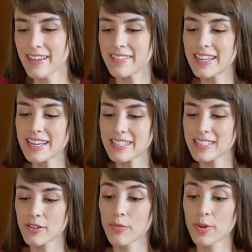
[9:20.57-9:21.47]

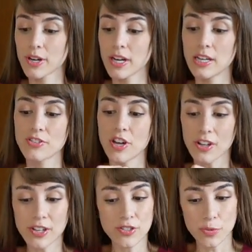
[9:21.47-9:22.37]
These were a
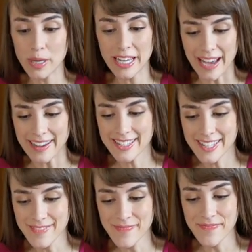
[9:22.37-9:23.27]
dollar twenty-eight,
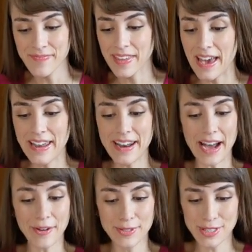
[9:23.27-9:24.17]
and I was